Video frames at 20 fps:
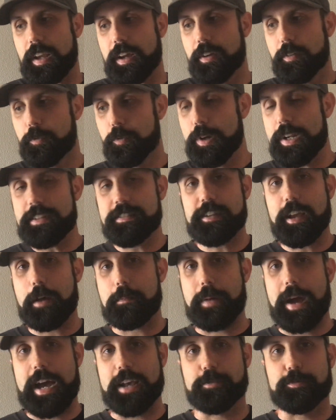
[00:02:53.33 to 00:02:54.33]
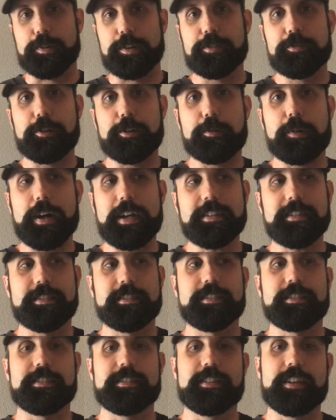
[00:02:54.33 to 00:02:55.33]
reset password
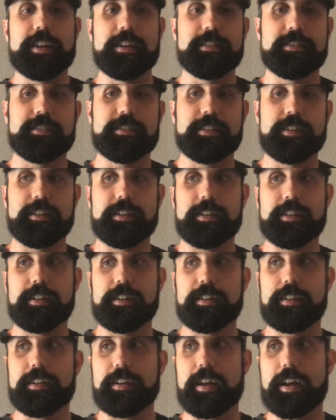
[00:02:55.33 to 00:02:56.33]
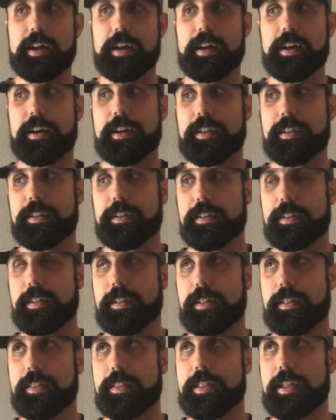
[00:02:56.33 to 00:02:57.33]
requests, because the
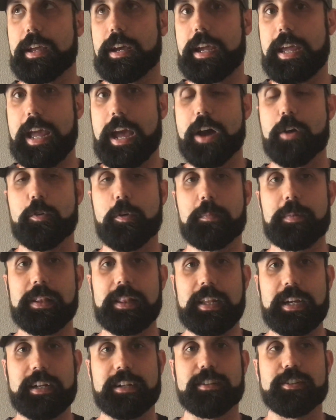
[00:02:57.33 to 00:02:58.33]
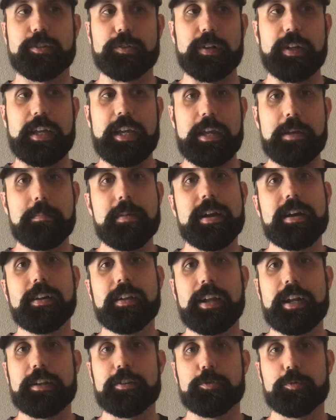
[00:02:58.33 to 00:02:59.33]
account will be linked to an email.
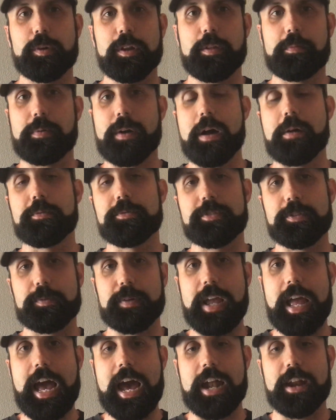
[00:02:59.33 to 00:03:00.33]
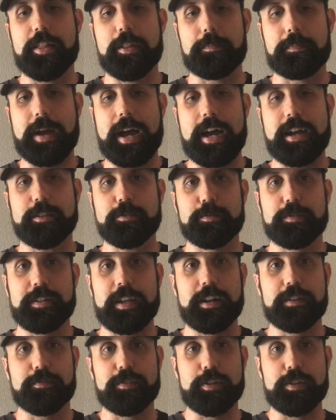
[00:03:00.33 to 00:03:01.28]
And it was one of the problems that we had in the past, was that if